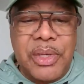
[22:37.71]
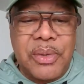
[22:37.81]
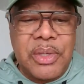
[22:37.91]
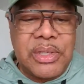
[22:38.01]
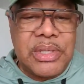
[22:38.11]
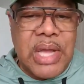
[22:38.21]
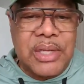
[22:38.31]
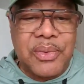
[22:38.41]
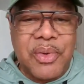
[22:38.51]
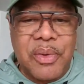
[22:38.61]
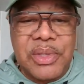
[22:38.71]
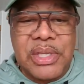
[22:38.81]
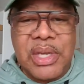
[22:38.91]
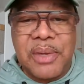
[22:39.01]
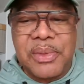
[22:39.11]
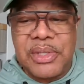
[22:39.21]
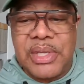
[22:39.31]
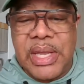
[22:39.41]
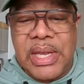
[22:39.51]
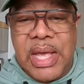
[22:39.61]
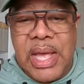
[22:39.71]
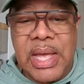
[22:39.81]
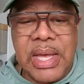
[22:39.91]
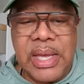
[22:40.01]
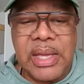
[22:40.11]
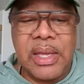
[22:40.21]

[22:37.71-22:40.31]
This is Dr. Rory T. Edwards, and I